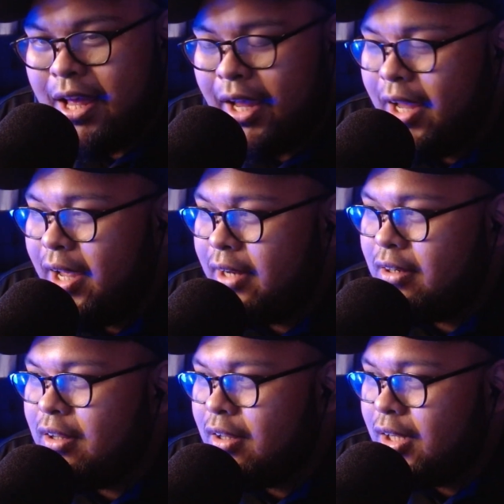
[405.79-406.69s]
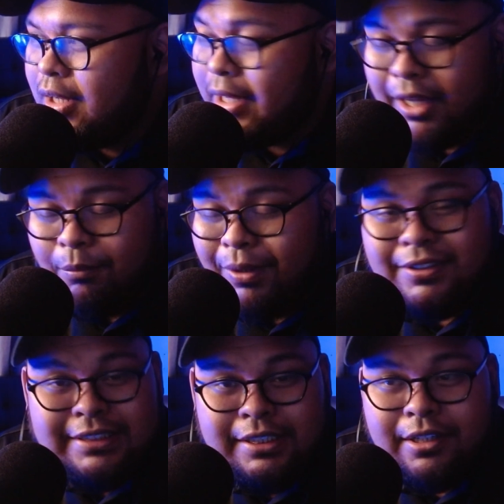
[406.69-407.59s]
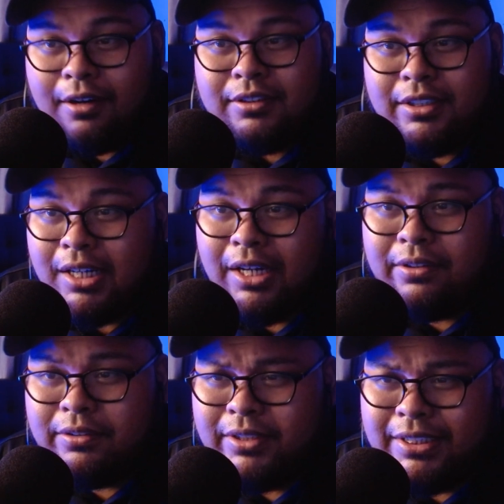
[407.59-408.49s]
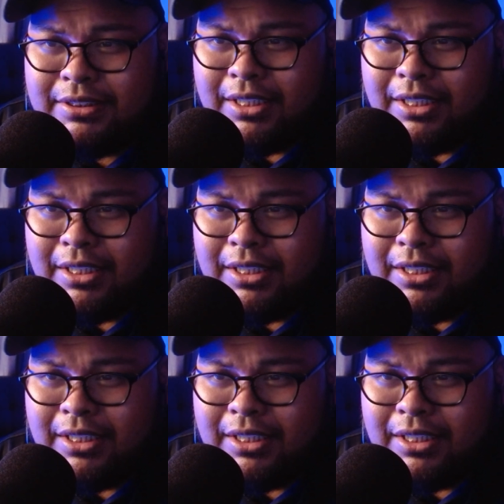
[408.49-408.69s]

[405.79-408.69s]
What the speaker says: and I can't wait to see the alternate art on this.